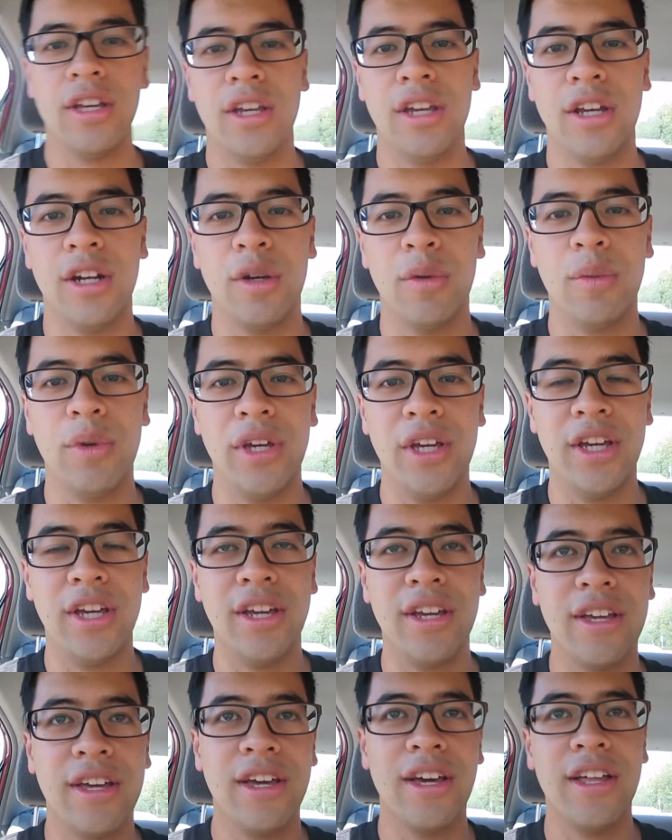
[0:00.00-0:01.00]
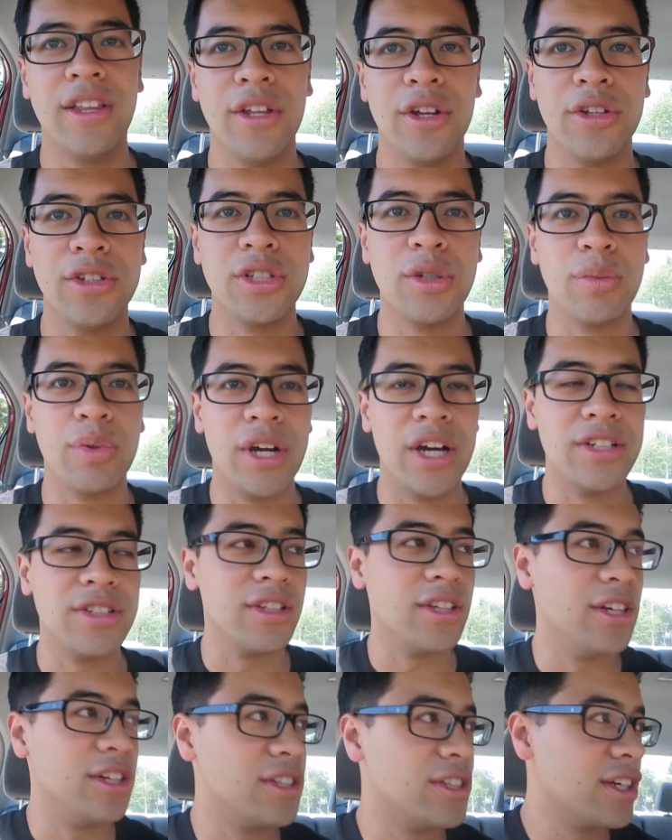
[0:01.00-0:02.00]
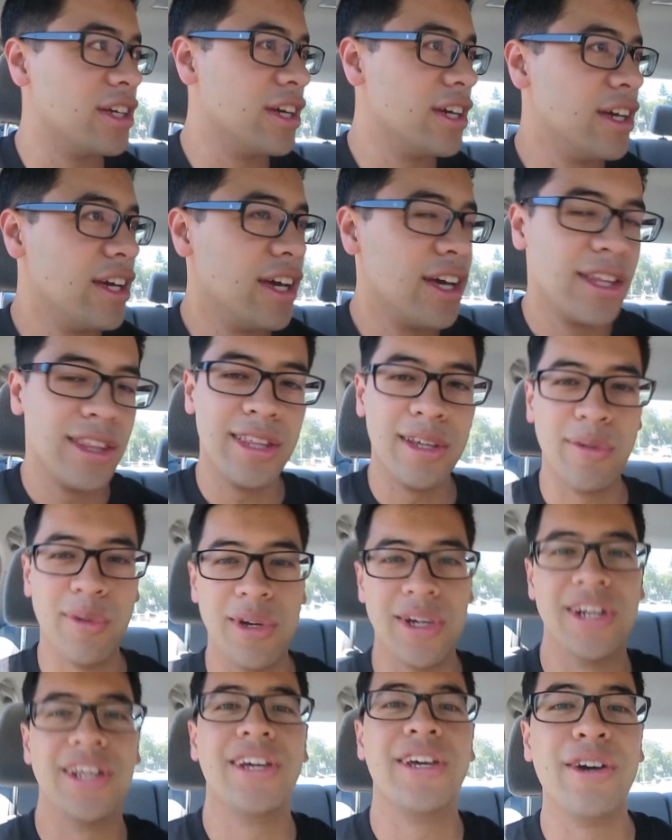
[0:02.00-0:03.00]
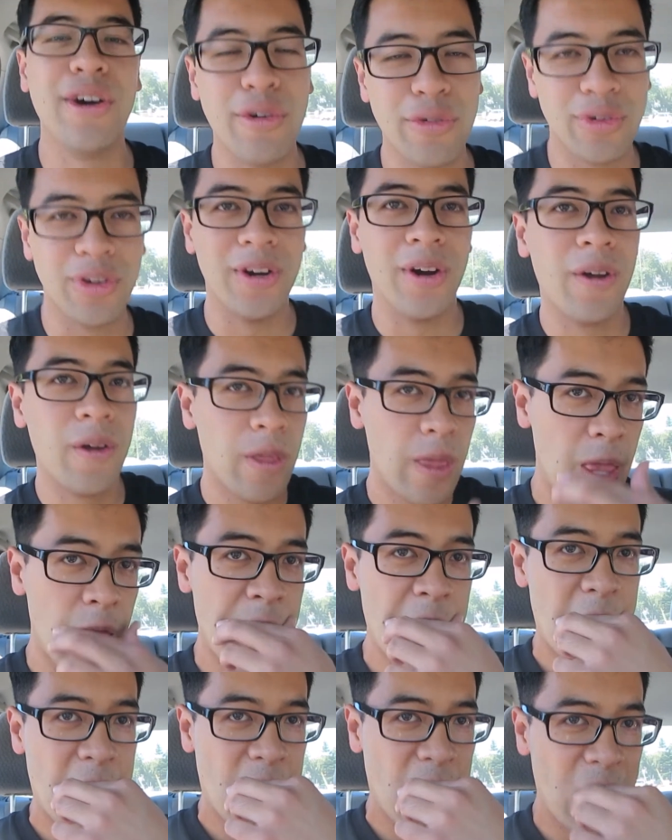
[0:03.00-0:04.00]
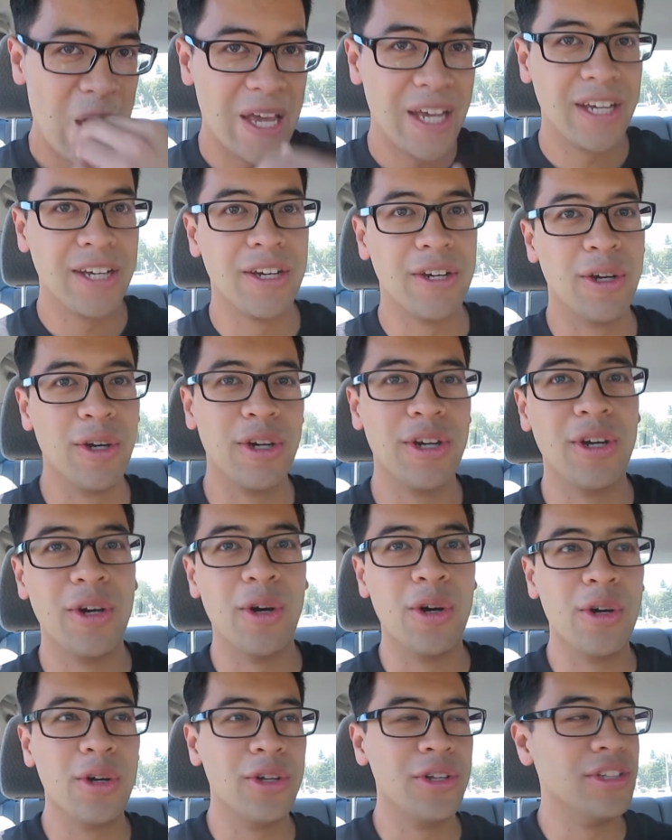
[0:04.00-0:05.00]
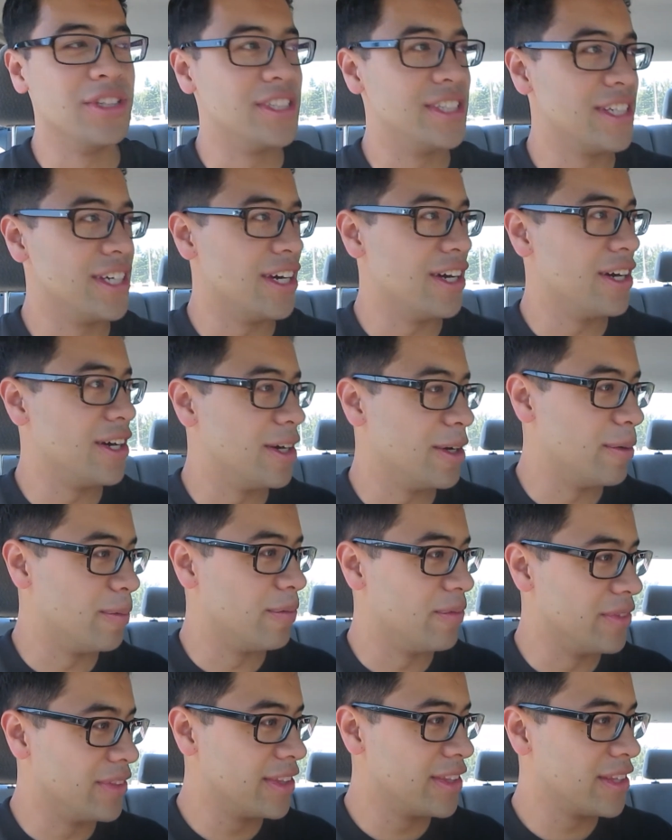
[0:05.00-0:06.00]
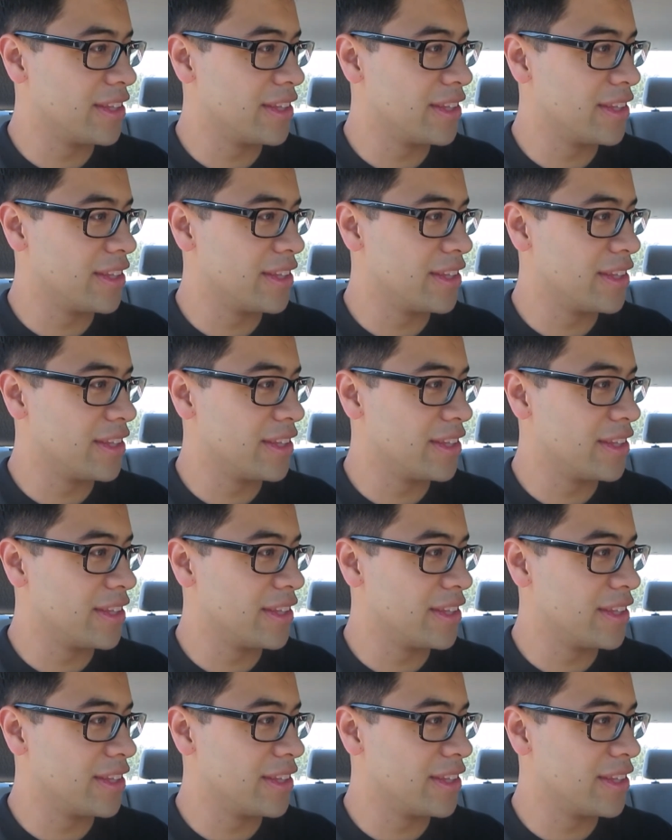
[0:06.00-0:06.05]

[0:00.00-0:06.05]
it'll be a little surprise lunch. I think we're gonna go for good old um,